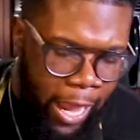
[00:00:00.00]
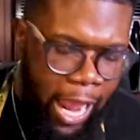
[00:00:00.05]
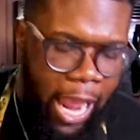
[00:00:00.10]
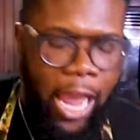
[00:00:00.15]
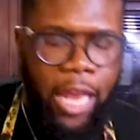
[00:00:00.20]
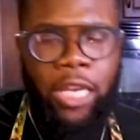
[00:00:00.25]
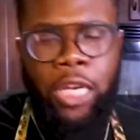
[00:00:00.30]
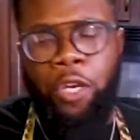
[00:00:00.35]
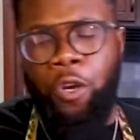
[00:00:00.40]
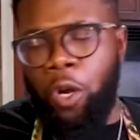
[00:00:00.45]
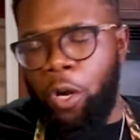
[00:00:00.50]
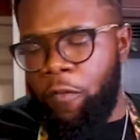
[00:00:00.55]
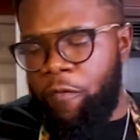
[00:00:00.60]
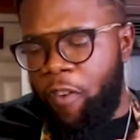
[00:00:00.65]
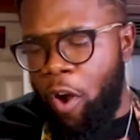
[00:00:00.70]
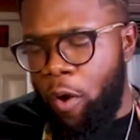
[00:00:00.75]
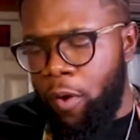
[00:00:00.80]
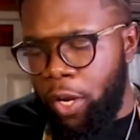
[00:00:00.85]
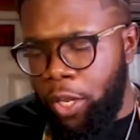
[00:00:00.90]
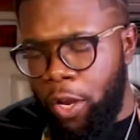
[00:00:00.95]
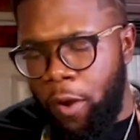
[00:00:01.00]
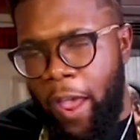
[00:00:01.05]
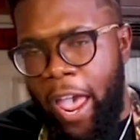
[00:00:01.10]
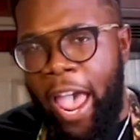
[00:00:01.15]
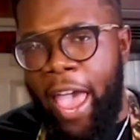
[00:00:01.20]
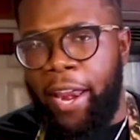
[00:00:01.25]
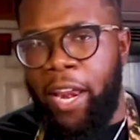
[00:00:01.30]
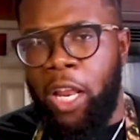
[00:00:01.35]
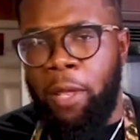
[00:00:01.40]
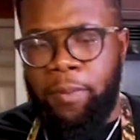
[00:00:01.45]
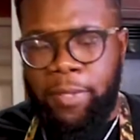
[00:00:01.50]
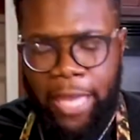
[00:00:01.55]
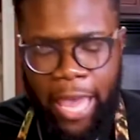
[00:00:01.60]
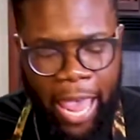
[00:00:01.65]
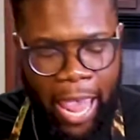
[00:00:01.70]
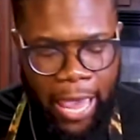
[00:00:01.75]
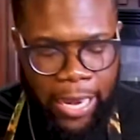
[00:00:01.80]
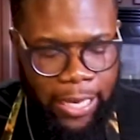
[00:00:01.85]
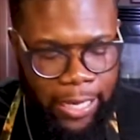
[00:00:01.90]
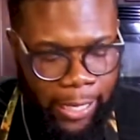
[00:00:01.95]
and then you're going to fold in your additives
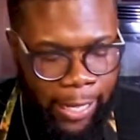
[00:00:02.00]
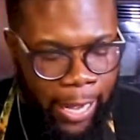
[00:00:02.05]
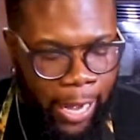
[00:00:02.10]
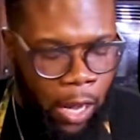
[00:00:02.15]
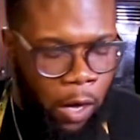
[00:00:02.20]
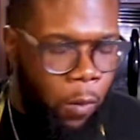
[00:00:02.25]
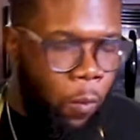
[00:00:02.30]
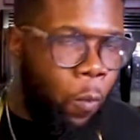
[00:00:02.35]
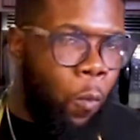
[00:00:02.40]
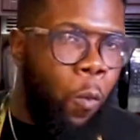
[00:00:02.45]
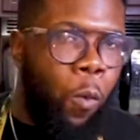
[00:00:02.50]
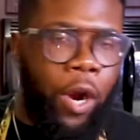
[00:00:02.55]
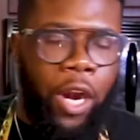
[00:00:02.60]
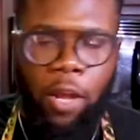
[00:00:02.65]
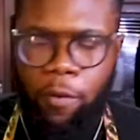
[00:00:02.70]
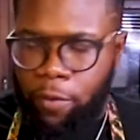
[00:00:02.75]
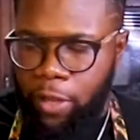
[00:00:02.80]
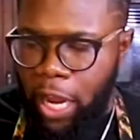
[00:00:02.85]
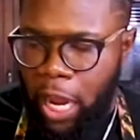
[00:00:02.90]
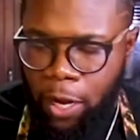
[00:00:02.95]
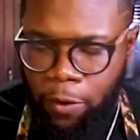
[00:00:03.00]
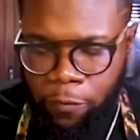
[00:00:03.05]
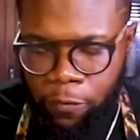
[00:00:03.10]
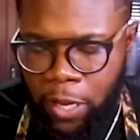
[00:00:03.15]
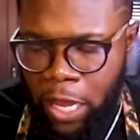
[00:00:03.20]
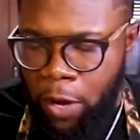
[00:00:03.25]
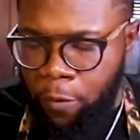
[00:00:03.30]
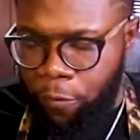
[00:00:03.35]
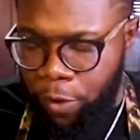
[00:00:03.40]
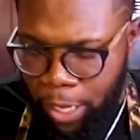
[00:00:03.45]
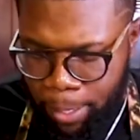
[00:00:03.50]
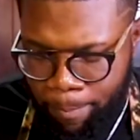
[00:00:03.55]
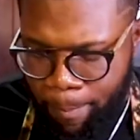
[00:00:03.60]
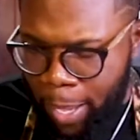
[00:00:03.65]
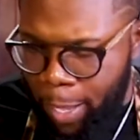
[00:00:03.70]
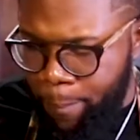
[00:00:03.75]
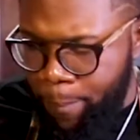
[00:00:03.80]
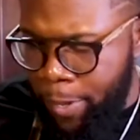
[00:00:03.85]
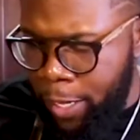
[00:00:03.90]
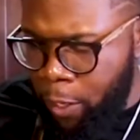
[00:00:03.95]
at the end, whatever kind of flavor it
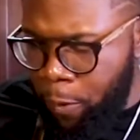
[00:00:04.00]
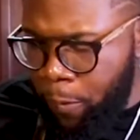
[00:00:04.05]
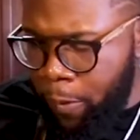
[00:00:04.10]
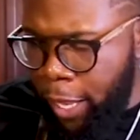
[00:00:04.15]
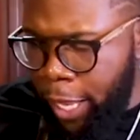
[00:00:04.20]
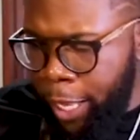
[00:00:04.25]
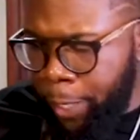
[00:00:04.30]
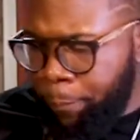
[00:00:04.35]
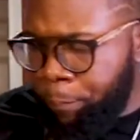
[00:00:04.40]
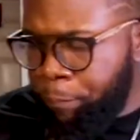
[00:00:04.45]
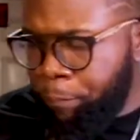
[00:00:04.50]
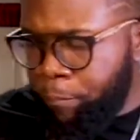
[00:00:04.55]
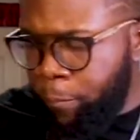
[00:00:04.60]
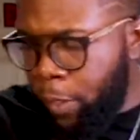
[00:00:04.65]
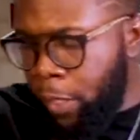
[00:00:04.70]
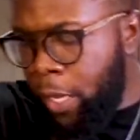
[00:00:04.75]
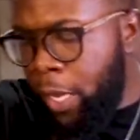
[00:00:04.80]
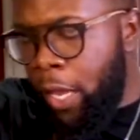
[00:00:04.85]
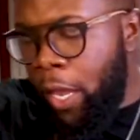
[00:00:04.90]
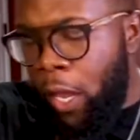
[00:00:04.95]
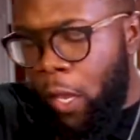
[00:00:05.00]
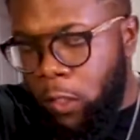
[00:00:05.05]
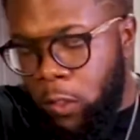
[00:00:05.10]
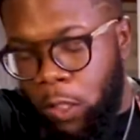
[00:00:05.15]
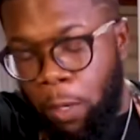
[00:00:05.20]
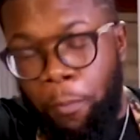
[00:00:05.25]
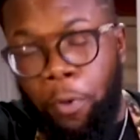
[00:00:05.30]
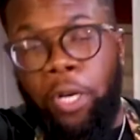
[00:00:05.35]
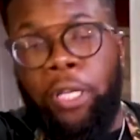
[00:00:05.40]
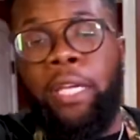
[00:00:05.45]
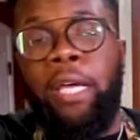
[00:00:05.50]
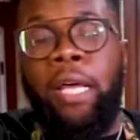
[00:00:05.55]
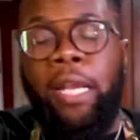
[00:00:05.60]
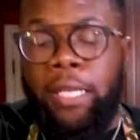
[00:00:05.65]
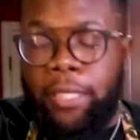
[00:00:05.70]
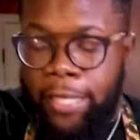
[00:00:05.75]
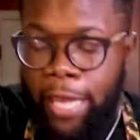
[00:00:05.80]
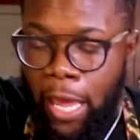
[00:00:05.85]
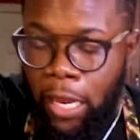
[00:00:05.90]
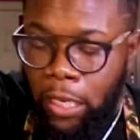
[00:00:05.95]
may be, okay? So I'm going to cut
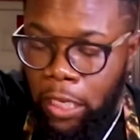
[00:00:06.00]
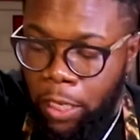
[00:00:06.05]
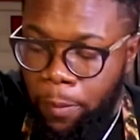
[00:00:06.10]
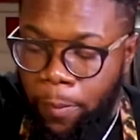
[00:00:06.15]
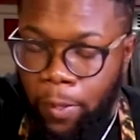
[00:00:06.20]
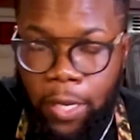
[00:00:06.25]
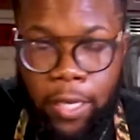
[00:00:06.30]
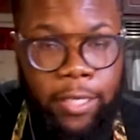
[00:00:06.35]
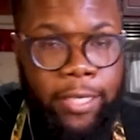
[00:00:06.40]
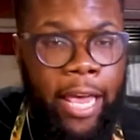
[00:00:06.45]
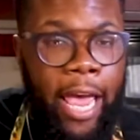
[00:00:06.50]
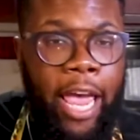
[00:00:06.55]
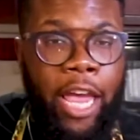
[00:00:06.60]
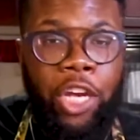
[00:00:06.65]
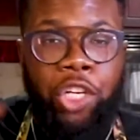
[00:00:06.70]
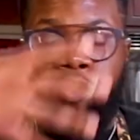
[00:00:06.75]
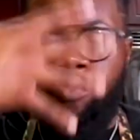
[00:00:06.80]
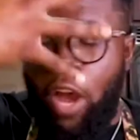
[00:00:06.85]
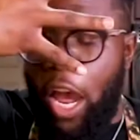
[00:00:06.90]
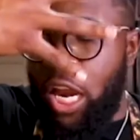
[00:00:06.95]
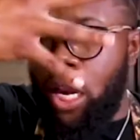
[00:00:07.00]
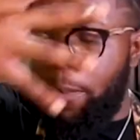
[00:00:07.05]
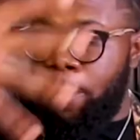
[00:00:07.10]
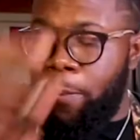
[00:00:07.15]
this down a little bit because I ain't trying to